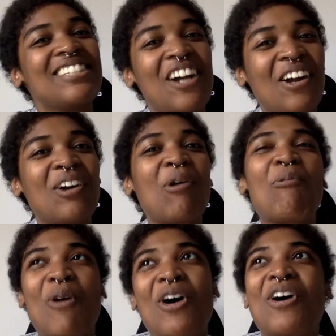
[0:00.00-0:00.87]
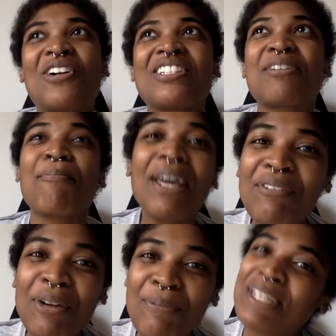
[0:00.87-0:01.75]
dark-walled
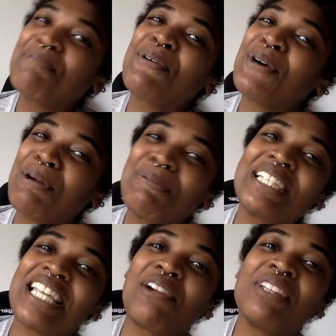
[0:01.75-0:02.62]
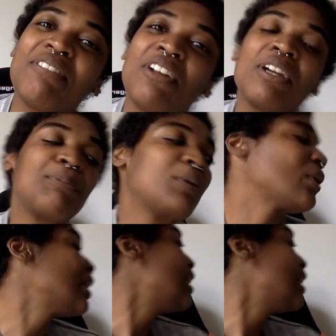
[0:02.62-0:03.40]
bedroom anymore because I don't live there anymore.